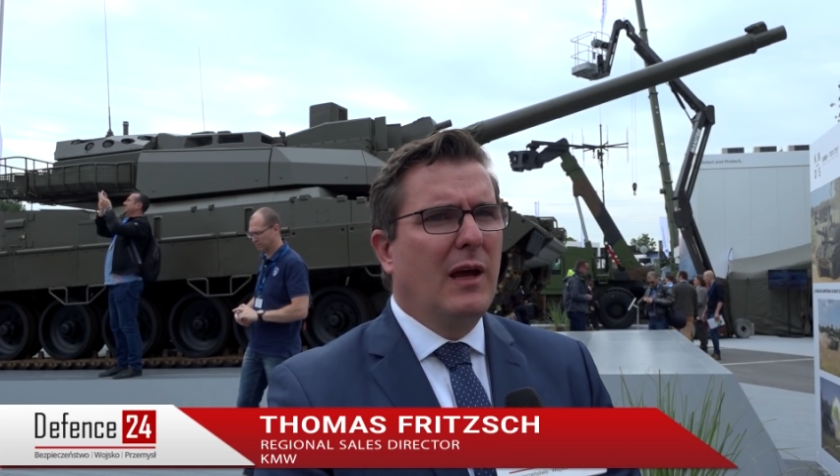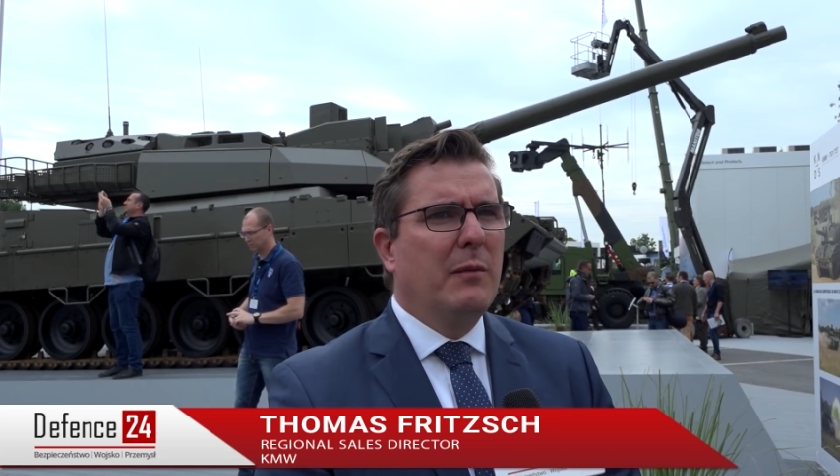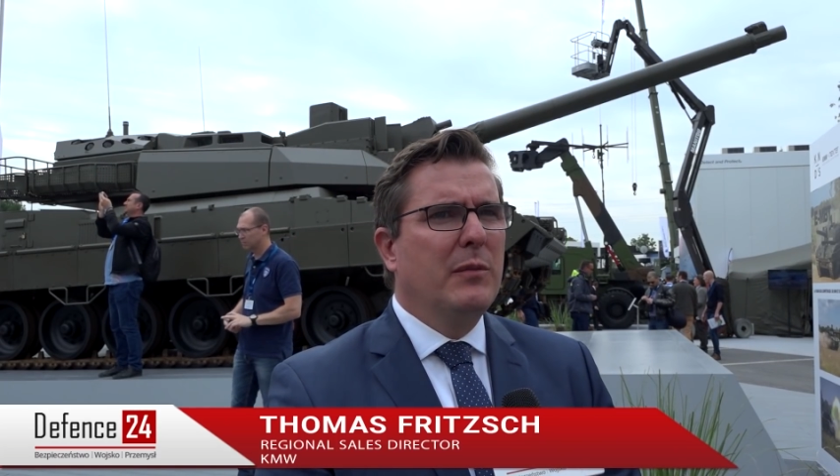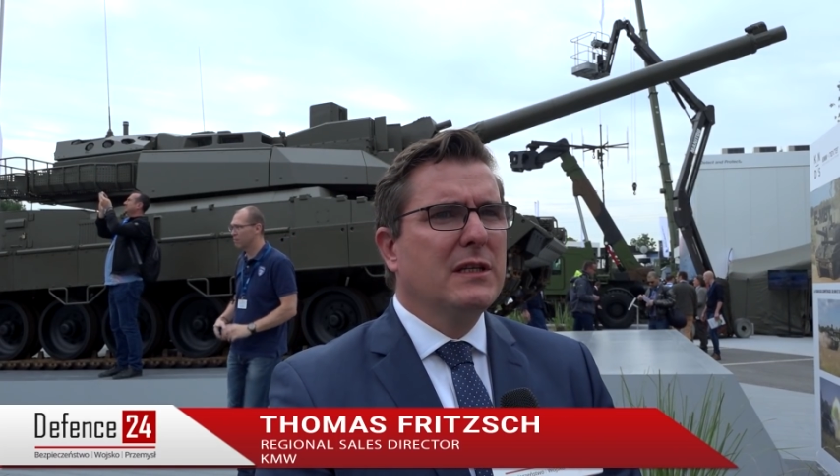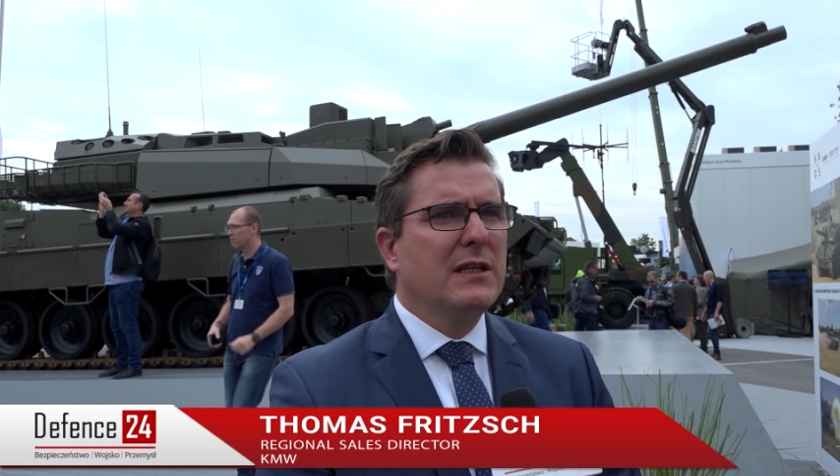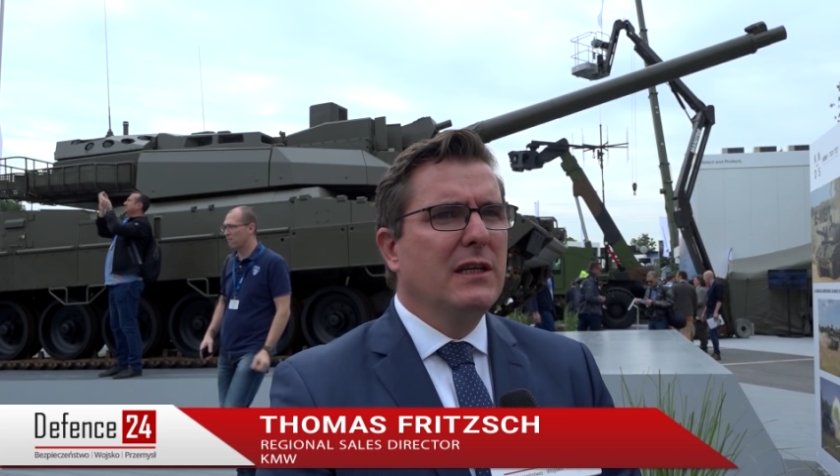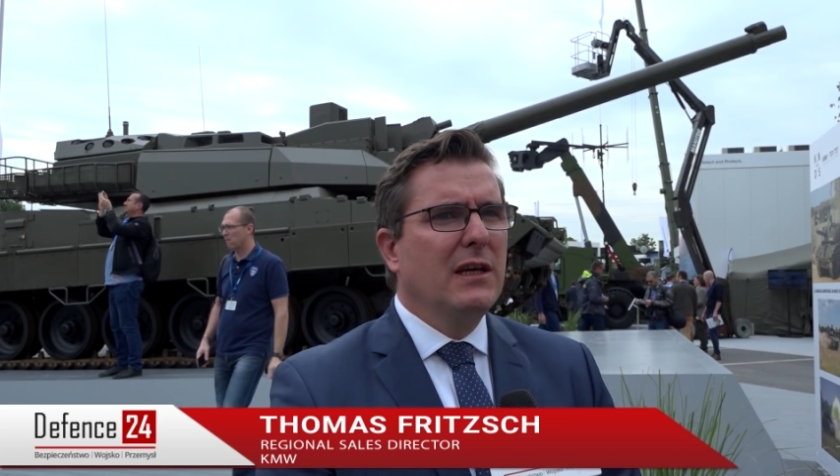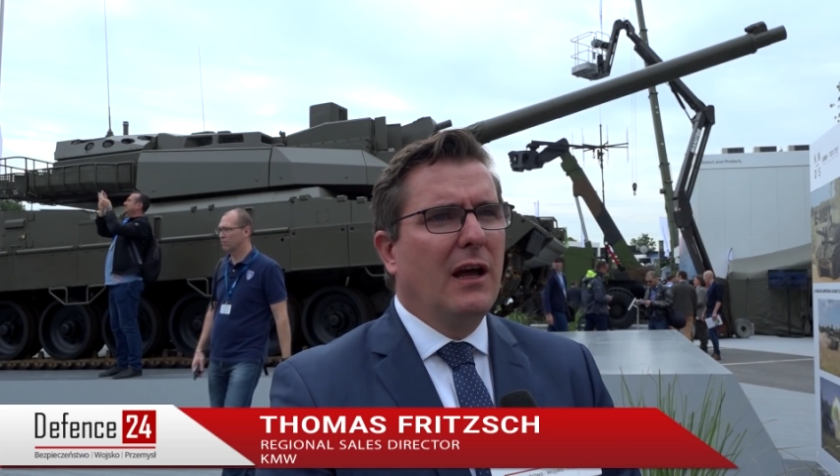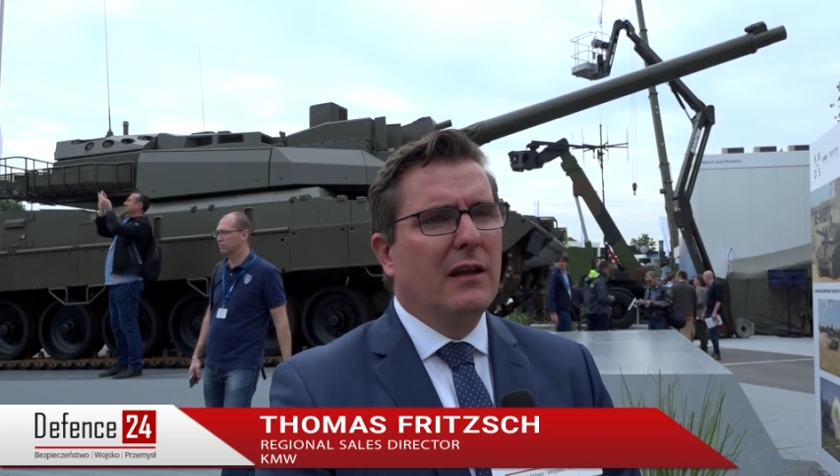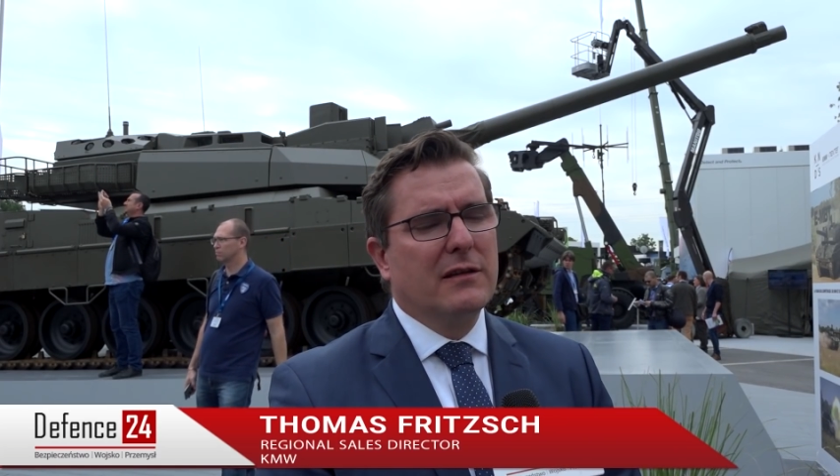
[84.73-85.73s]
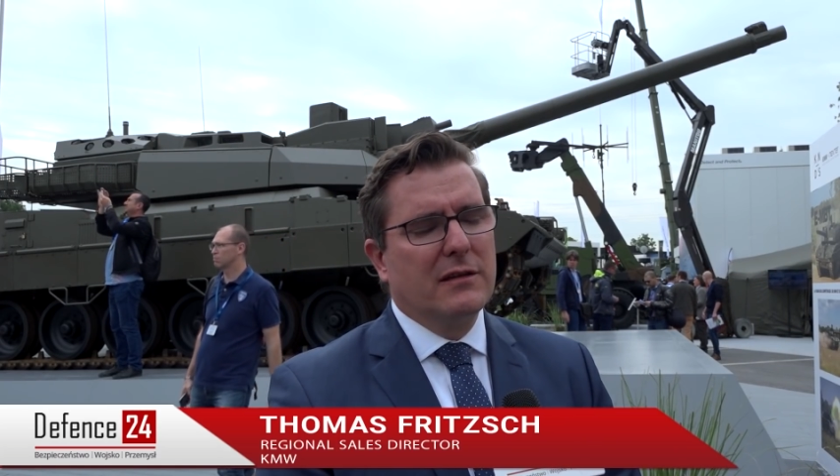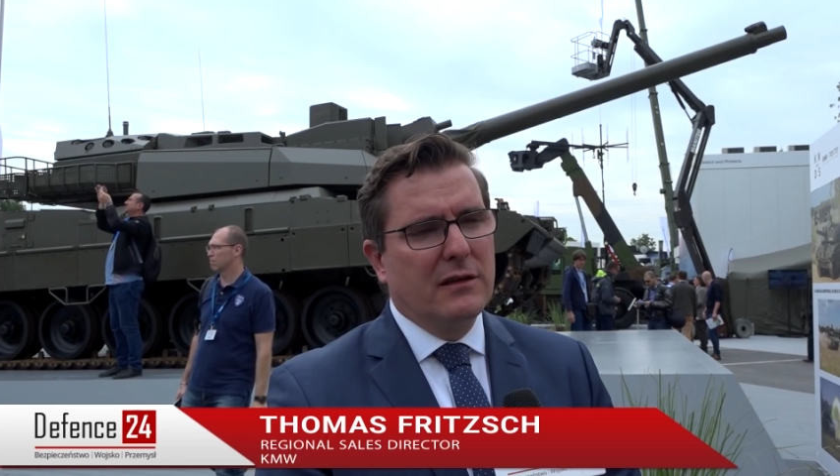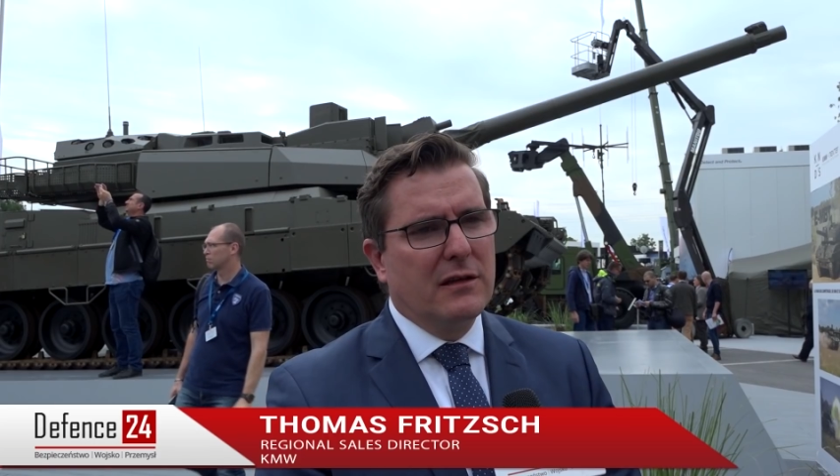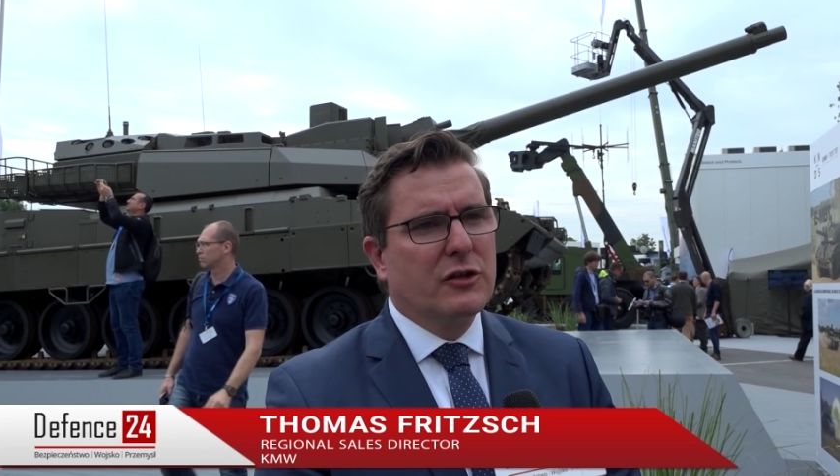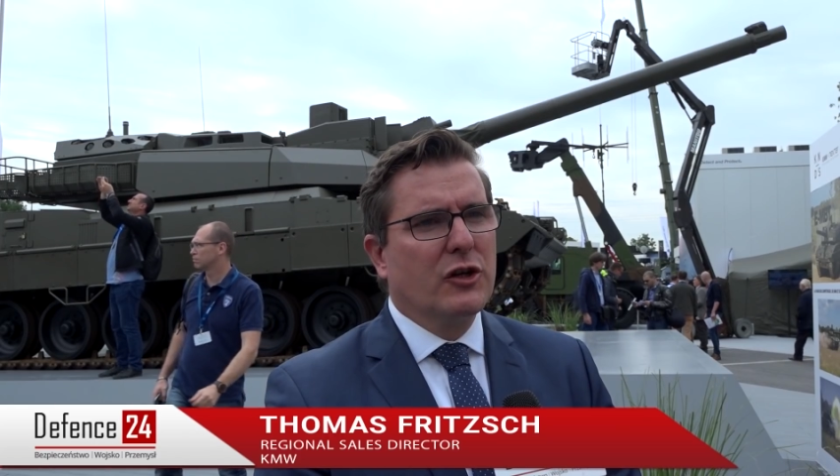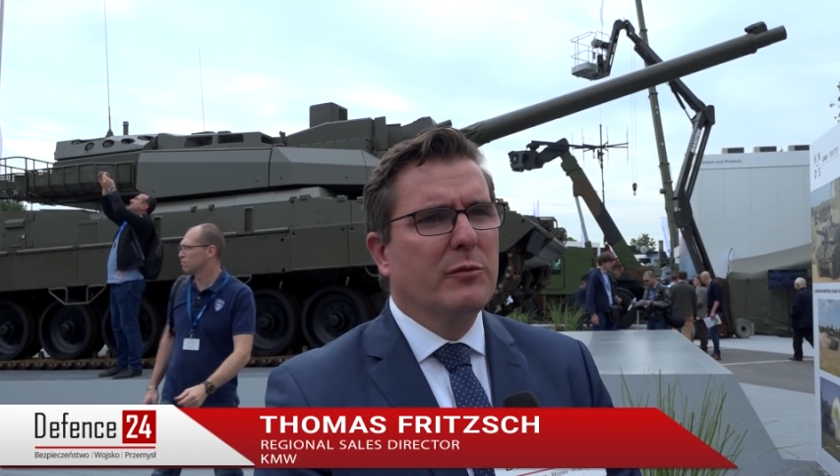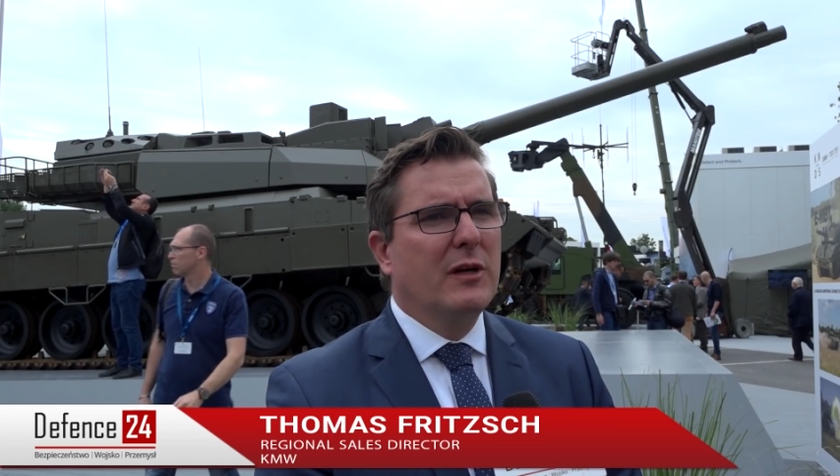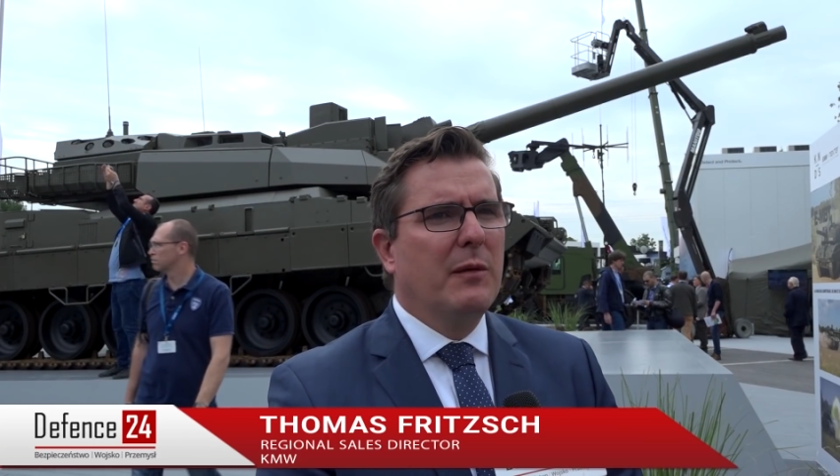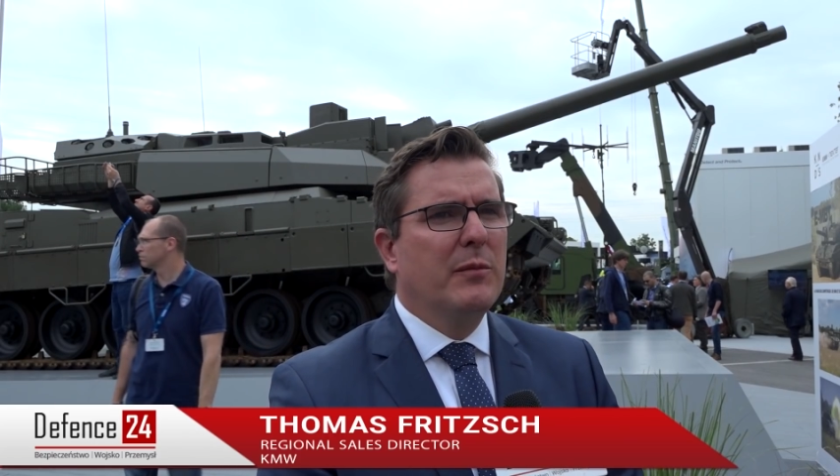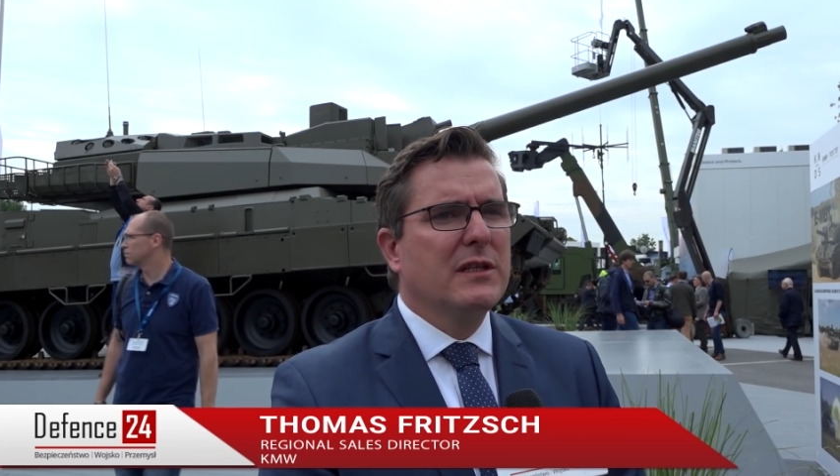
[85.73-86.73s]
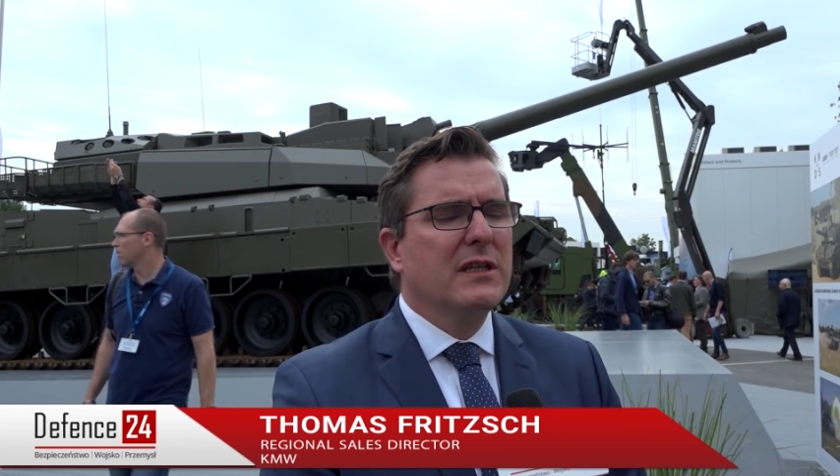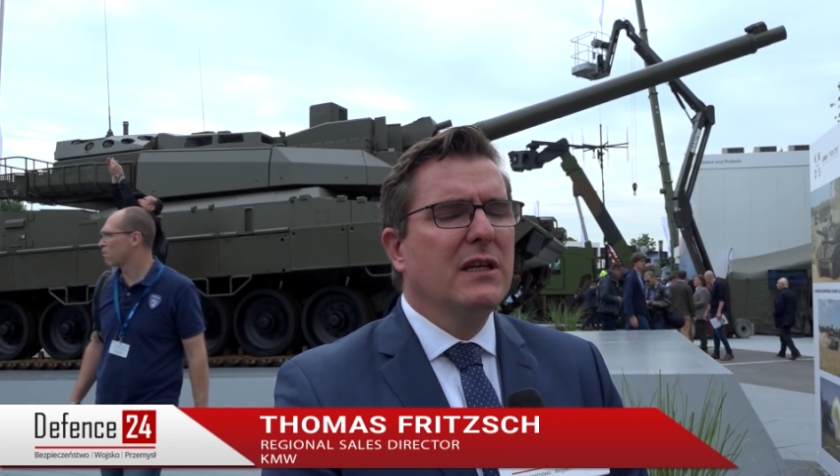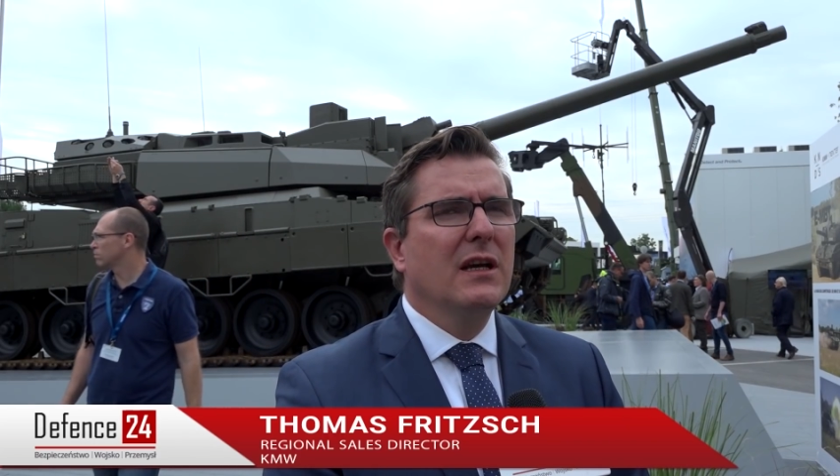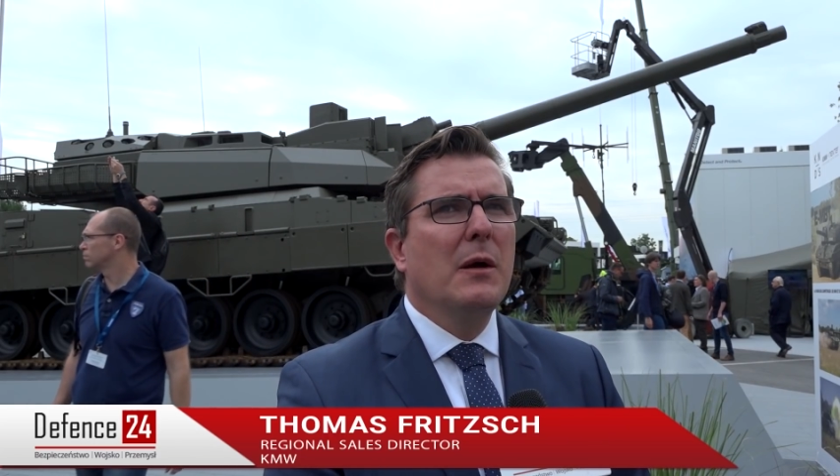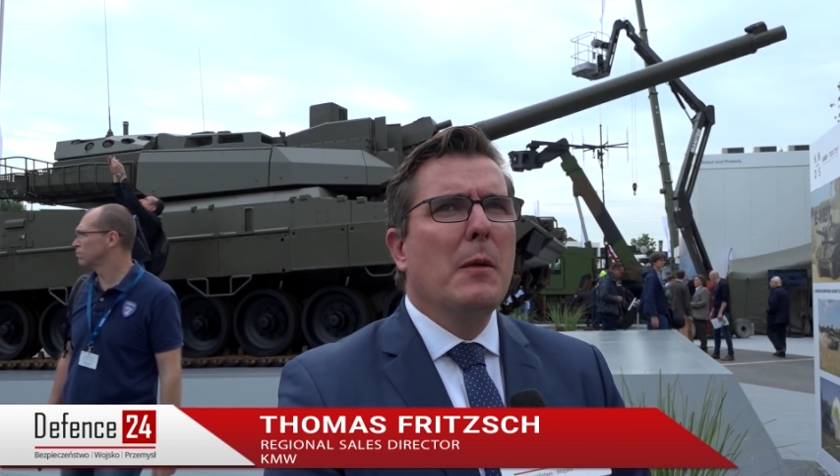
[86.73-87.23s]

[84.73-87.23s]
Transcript: M B T and the German M B T,